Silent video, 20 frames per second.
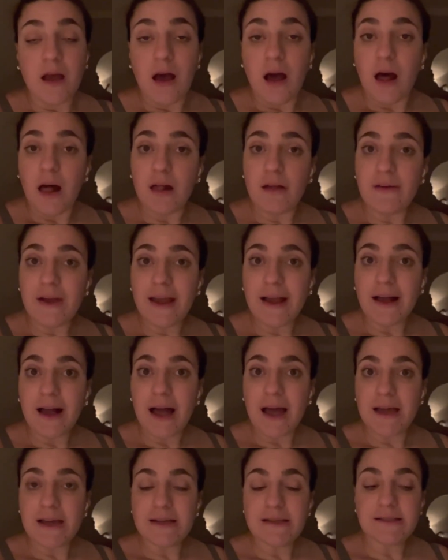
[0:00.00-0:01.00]
Alright
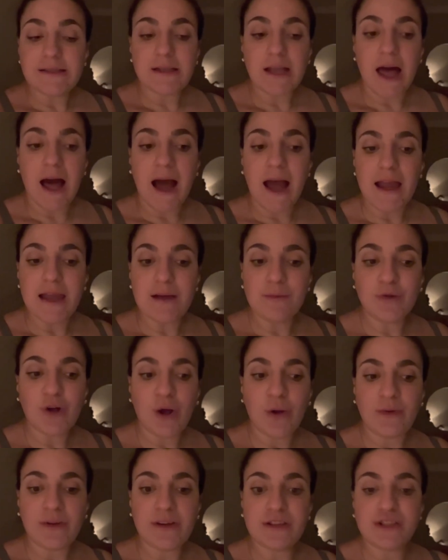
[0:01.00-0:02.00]
guys, I am
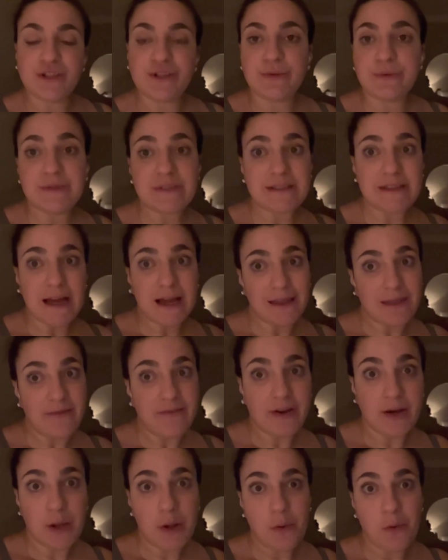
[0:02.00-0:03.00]
going to sign the
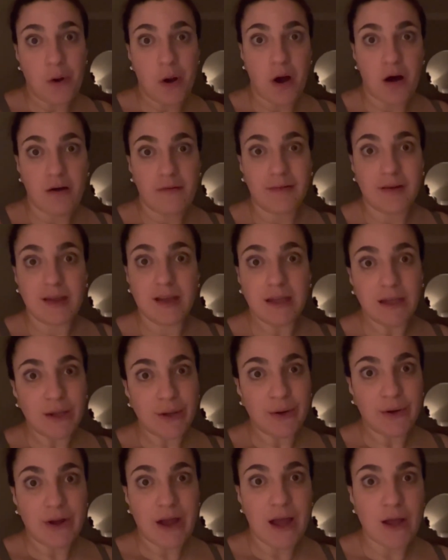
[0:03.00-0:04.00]
video off
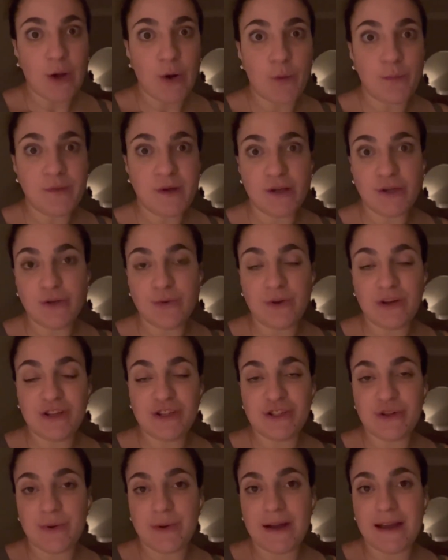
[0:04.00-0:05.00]
here. I hope that you
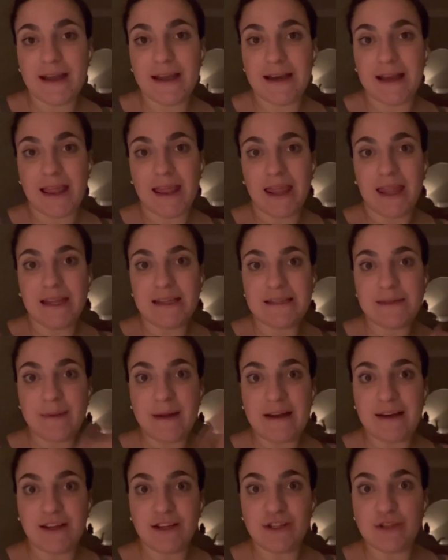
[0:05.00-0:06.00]
enjoyed
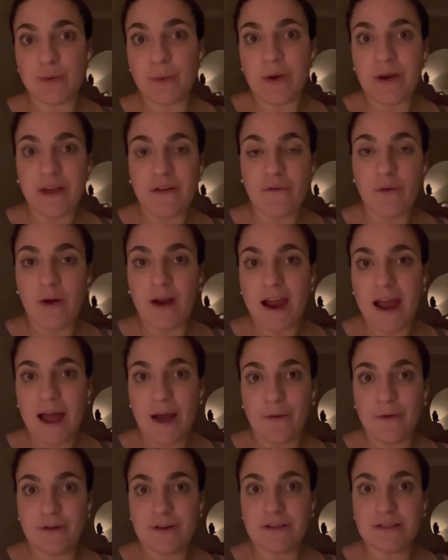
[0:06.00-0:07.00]
spending 24
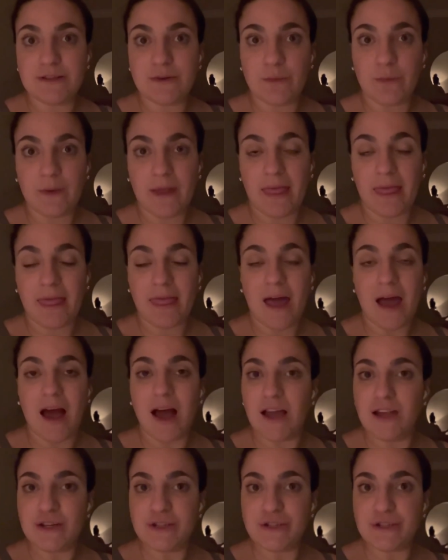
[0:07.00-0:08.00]
hours with
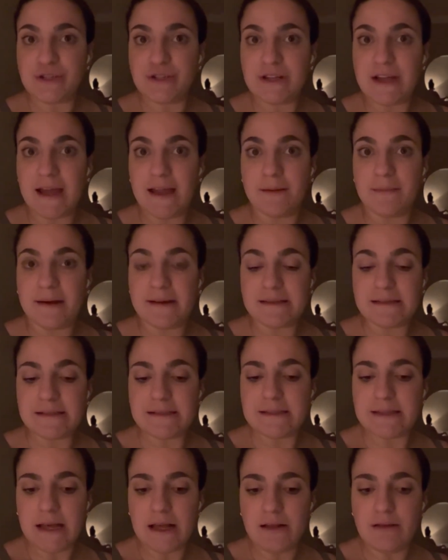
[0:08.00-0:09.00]
Hunter and
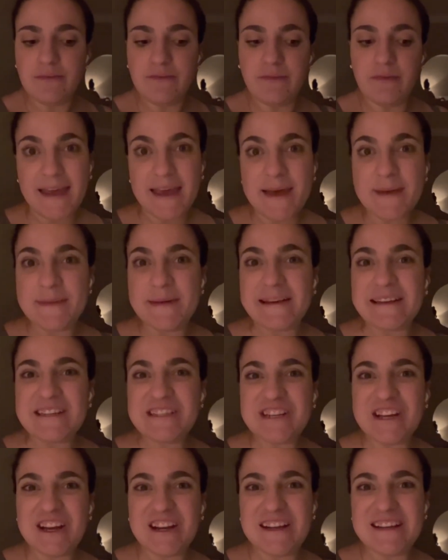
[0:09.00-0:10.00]
myself. Make
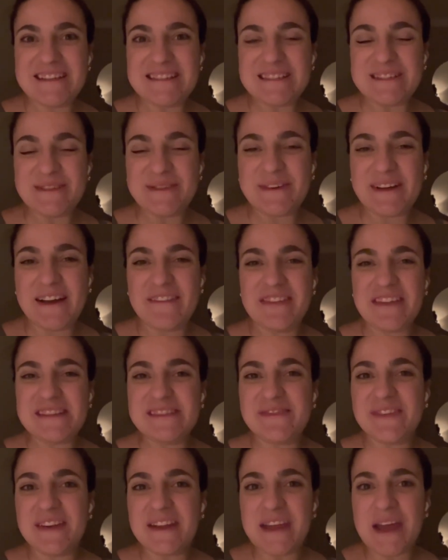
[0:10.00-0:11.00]
sure to give this
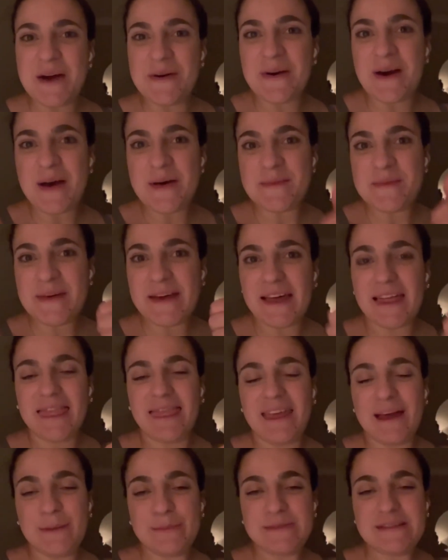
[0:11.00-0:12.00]
video a big
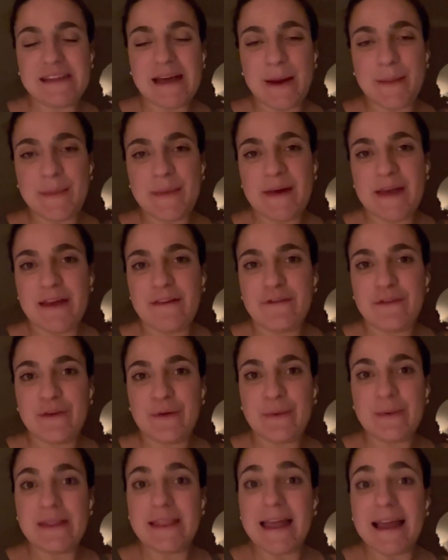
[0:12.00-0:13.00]
thumbs up if
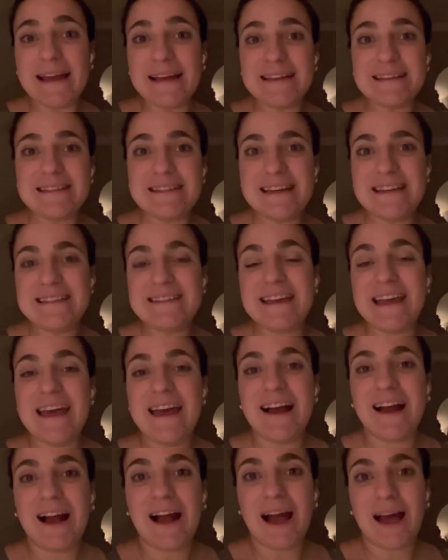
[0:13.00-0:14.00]
you liked it
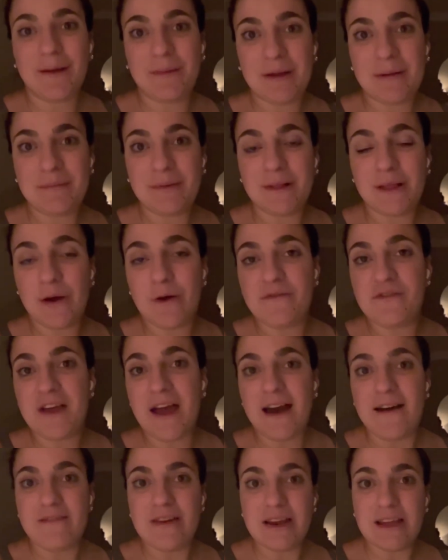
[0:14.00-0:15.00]
comment below if you
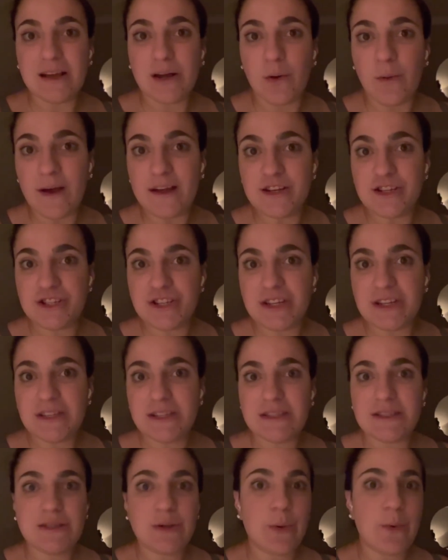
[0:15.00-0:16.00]
have any
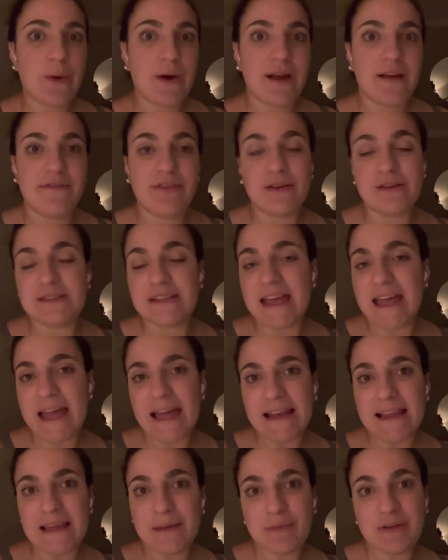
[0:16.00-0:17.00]
questions or if there's
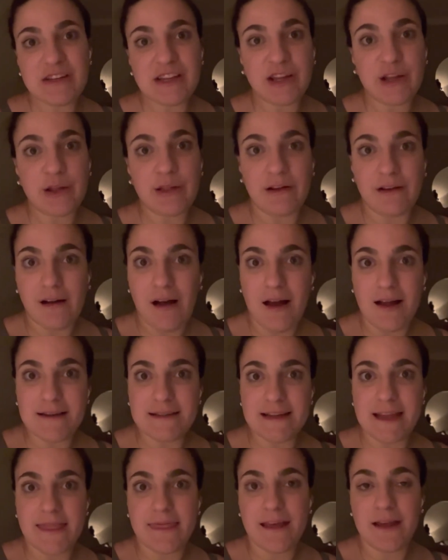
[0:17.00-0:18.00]
any particular
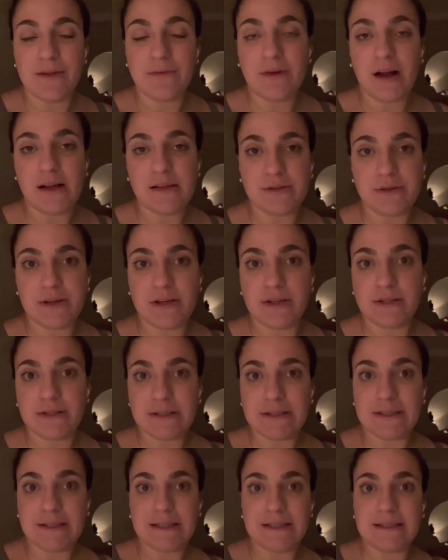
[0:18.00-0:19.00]
content that you guys are
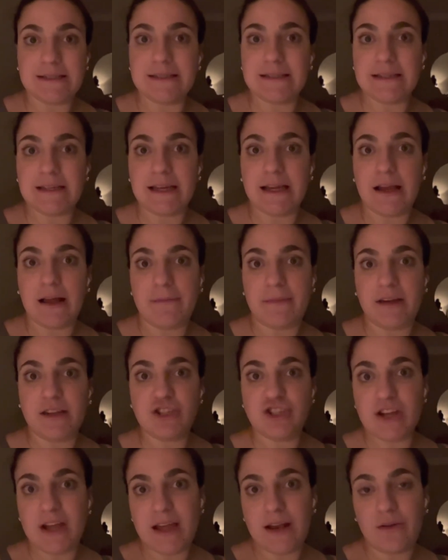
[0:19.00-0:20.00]
interested in seeing on my
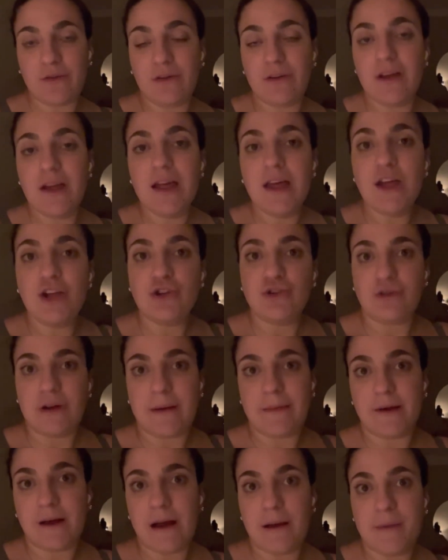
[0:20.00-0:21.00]
channel. Drop
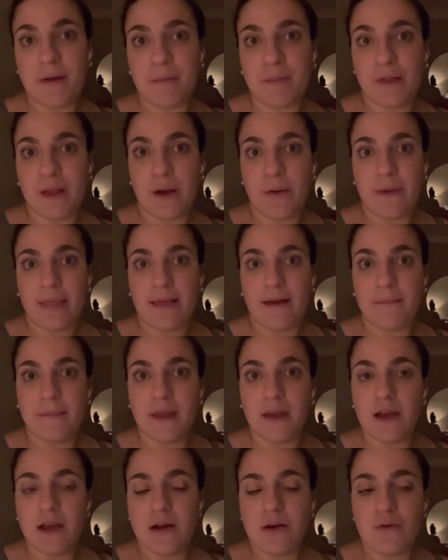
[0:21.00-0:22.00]
a comment below and let me
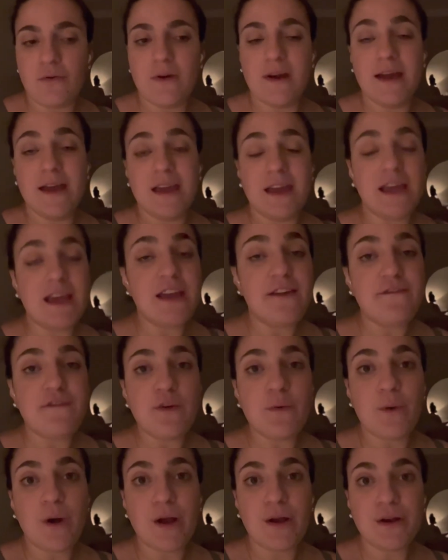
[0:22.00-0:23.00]
know. If
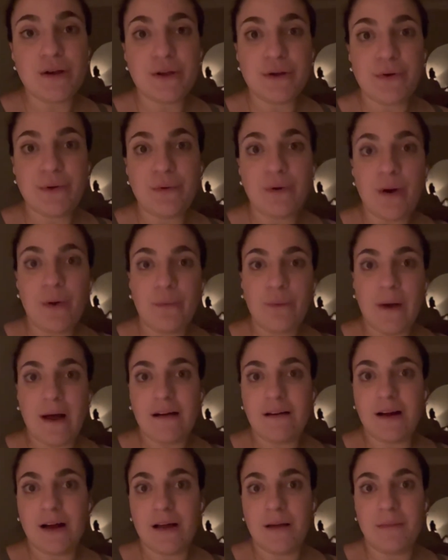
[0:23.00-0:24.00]
you are new,
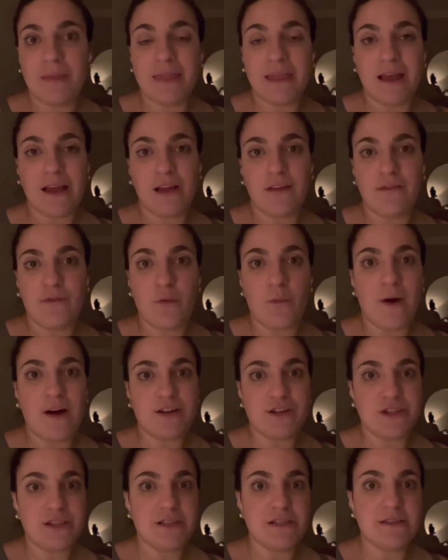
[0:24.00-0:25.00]
welcome. Thank you for
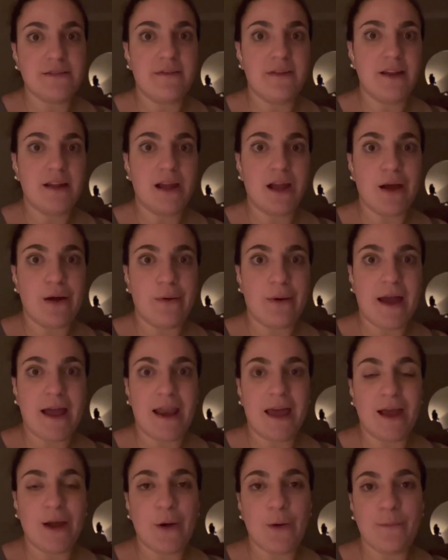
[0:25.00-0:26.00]
watching this video and
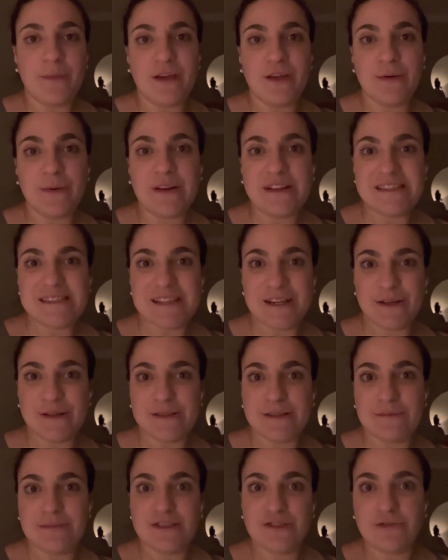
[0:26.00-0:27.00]
I hope that you consider
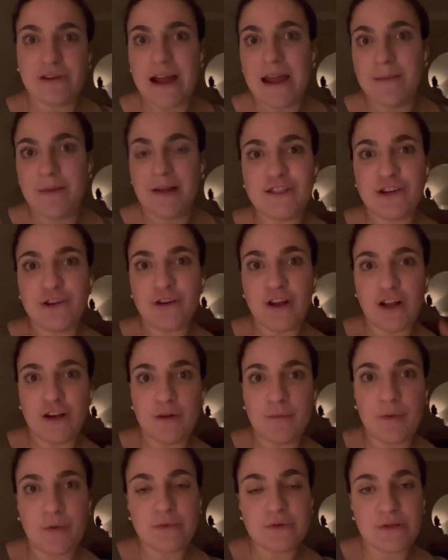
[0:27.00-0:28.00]
subscribing. Turn on your
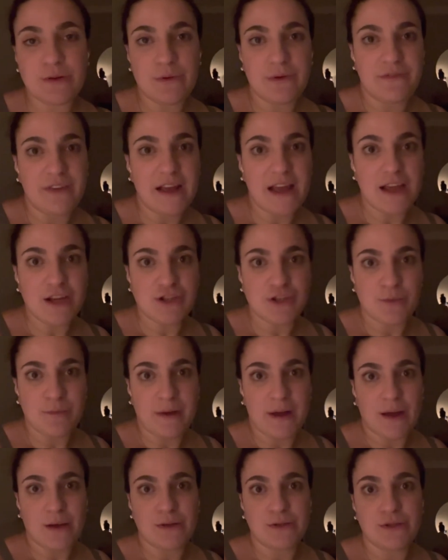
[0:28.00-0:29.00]
post notification
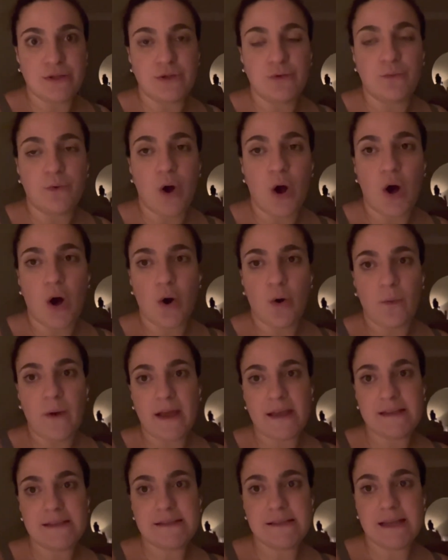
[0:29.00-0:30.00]
bell so you
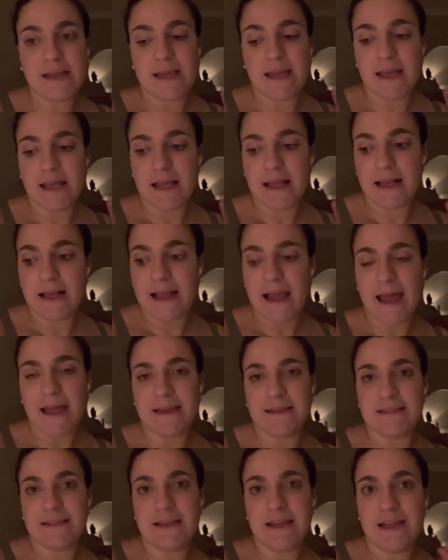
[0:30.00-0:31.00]
always
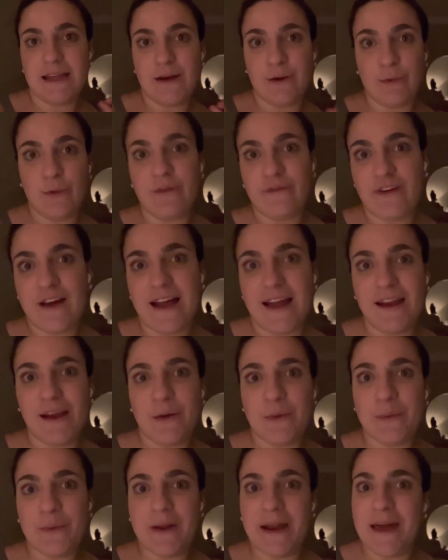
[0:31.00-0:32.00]
get notified
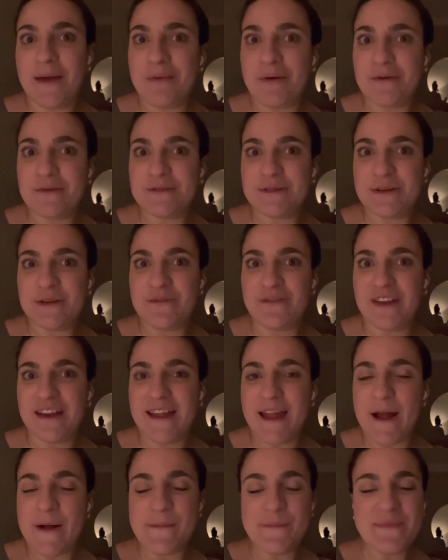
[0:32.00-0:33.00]
when I post a new
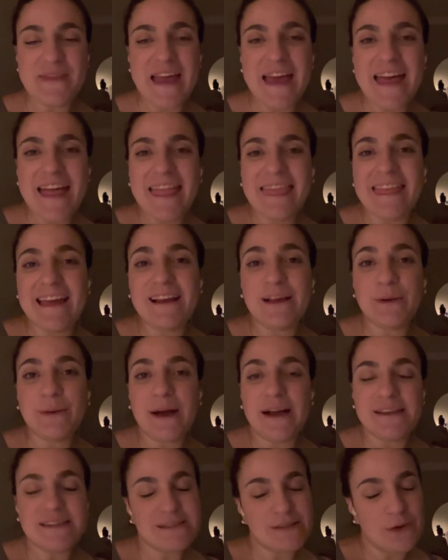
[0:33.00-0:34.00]
video. Thank you
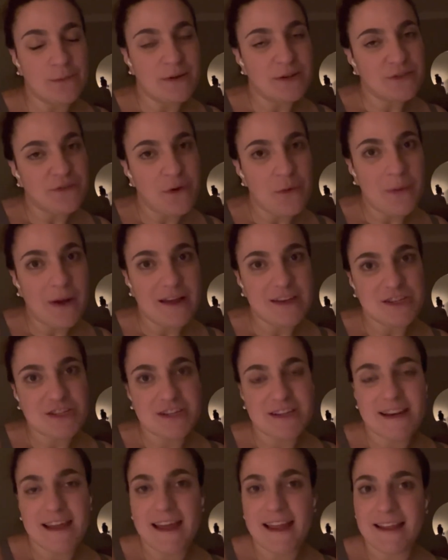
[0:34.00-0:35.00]
guys so much for
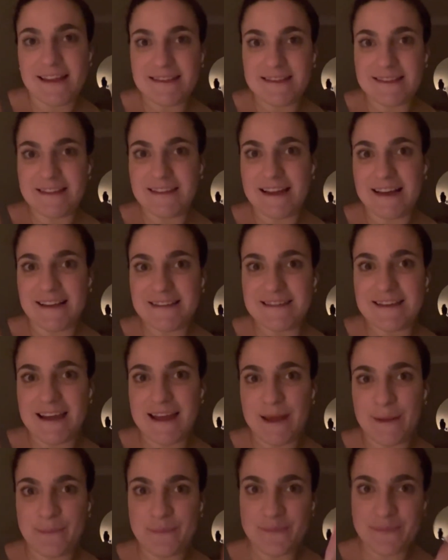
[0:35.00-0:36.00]
watching and until next
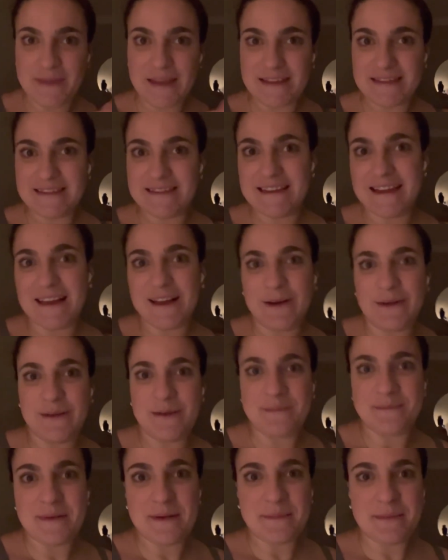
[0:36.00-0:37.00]
time, stay
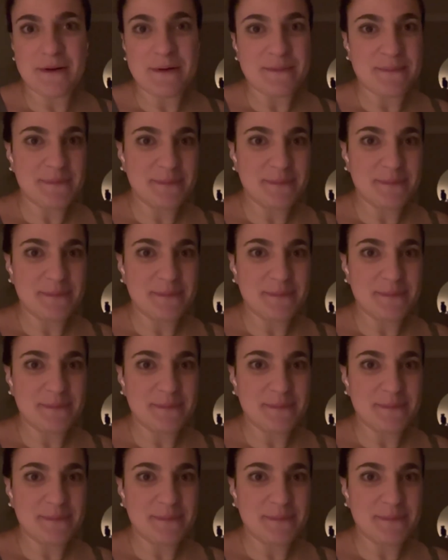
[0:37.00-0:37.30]
golden people.